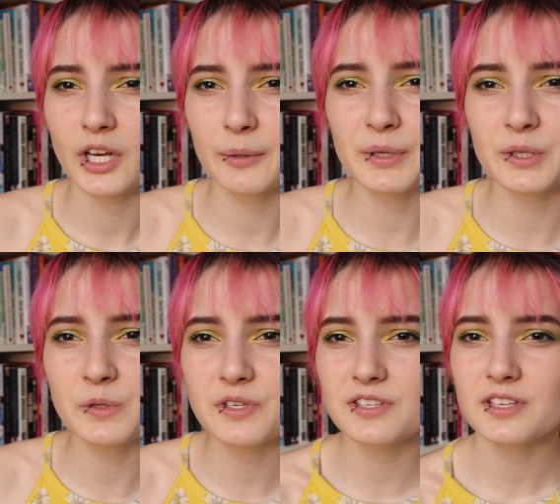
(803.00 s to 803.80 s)

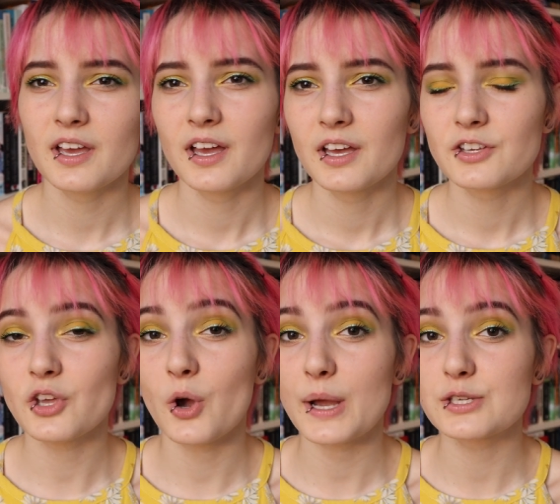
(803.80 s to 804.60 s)
abuse
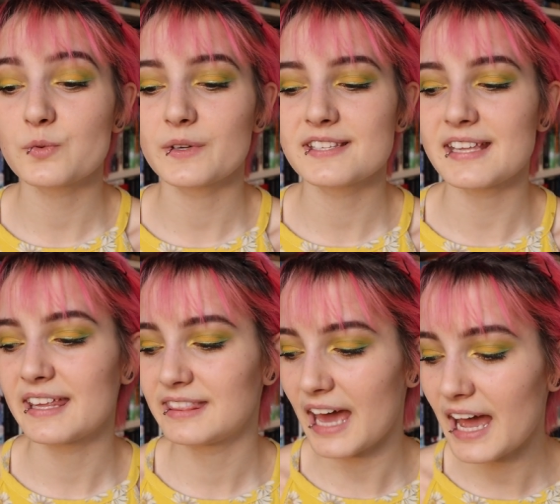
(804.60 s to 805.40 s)
so I just want to
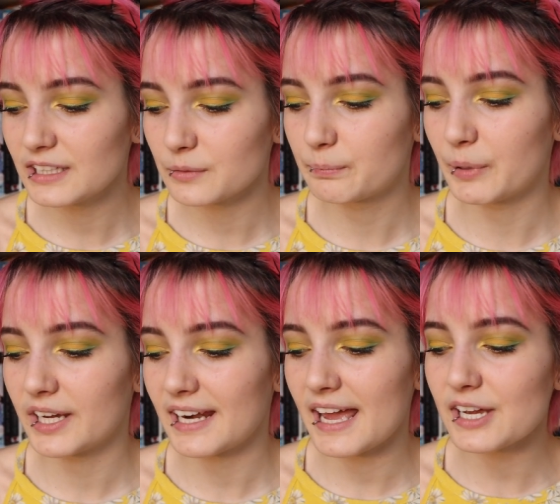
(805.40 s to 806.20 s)
say that,
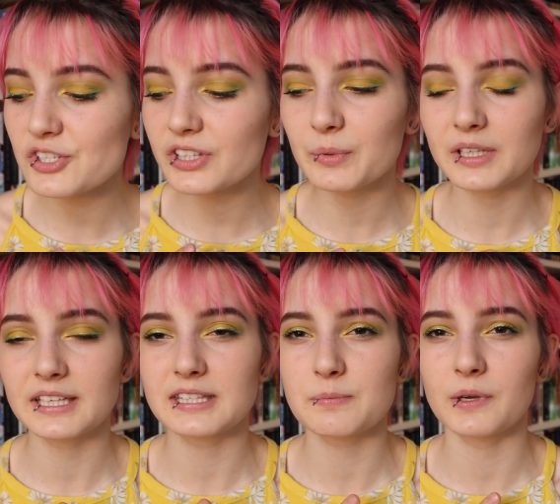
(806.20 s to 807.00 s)
but I actually really
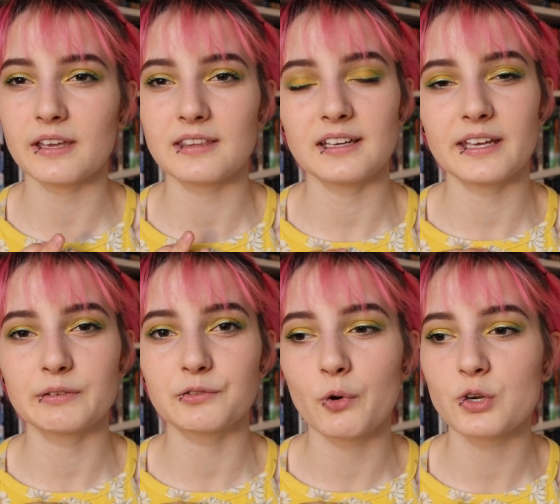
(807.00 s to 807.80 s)
like this book. I think I
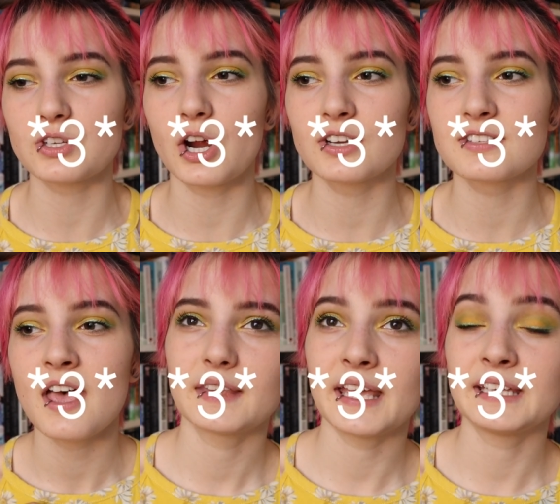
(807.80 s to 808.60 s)
gave it four stars.
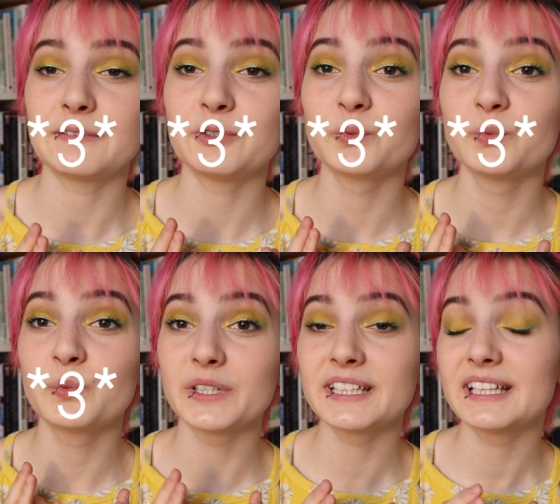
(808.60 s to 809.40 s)
And if you
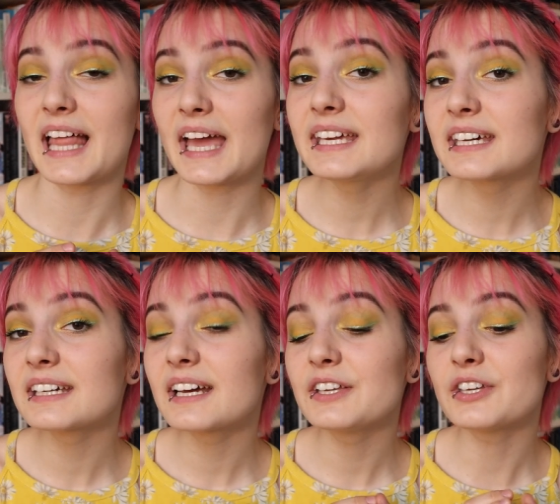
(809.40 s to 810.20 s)
really
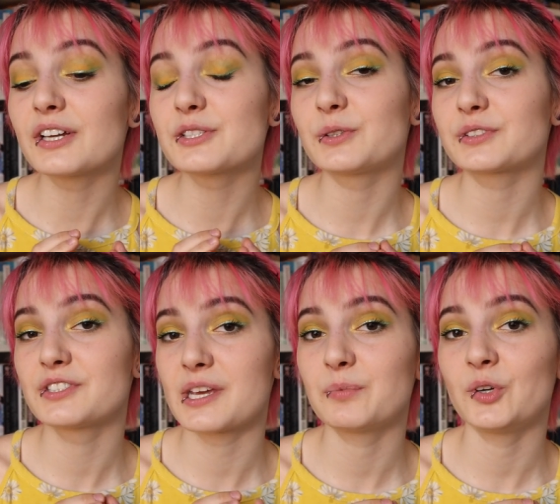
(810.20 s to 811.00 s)
like young adult
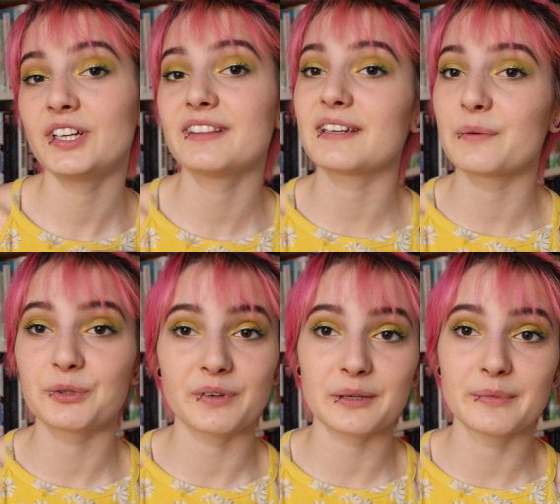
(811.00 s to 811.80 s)
contemporary, then I
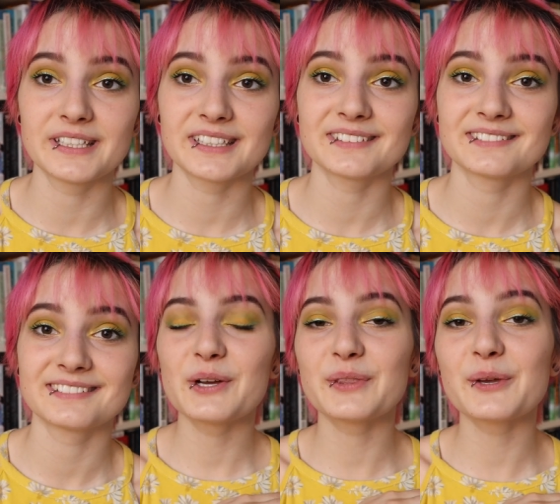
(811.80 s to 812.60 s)
would recommend it.
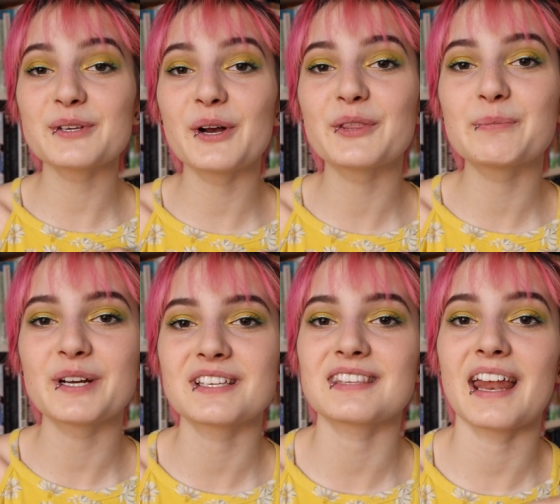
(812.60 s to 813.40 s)
So those are all the
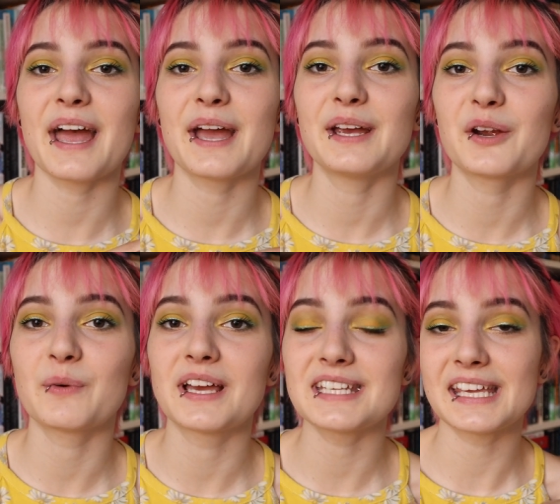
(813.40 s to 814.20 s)
books that I
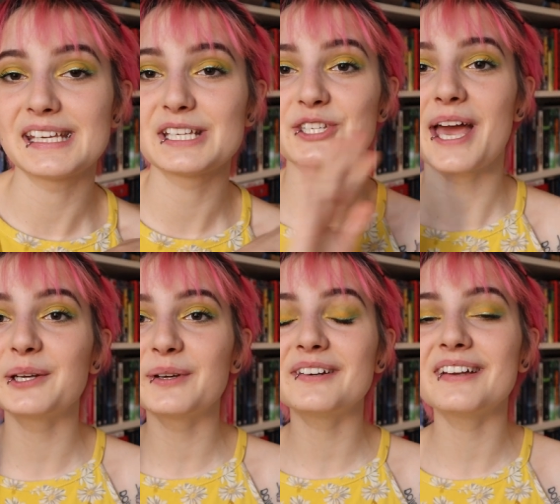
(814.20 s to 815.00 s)
read in
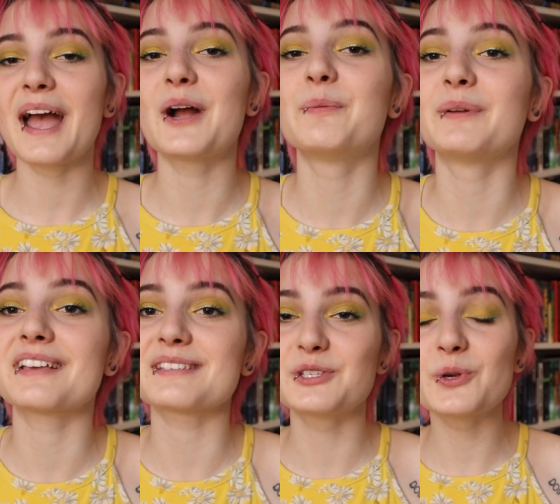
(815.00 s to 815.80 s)
January. I hope you
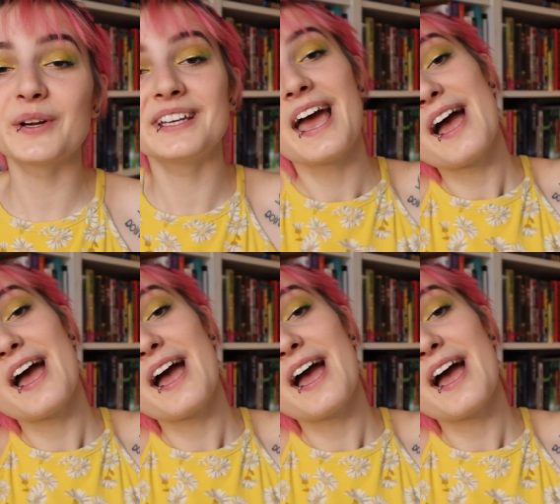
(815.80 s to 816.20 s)
guys enjoyed.